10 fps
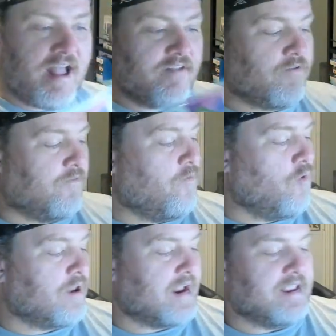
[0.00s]
for
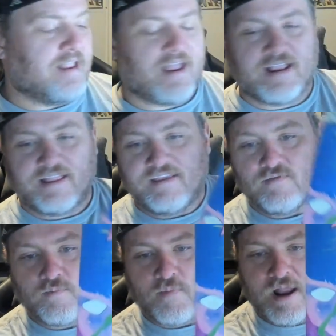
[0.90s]
$4.99. This
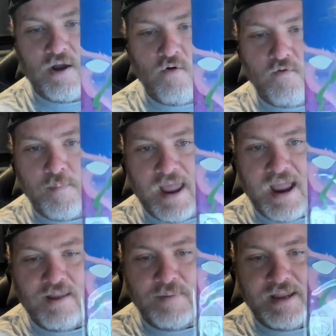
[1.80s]
was probably
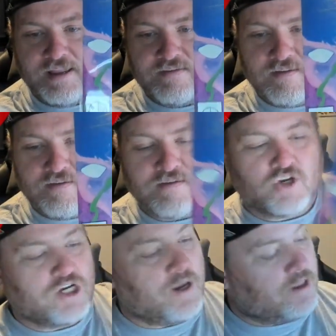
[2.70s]
overpaid, but it's in
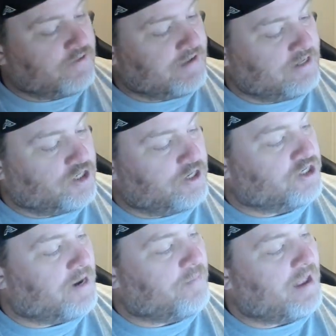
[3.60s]
such good
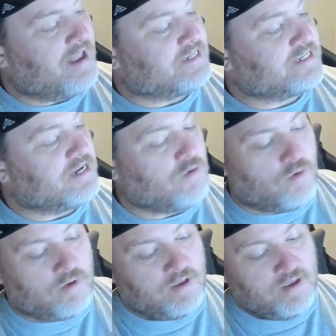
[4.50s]
shape. Not a
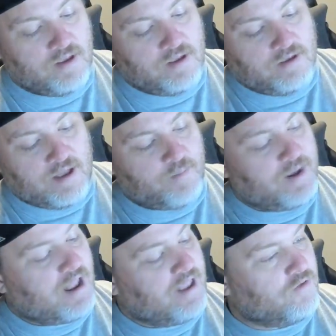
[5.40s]
single. I mean,
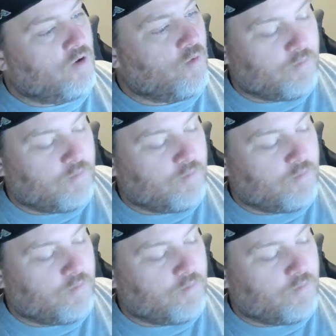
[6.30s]
I don't know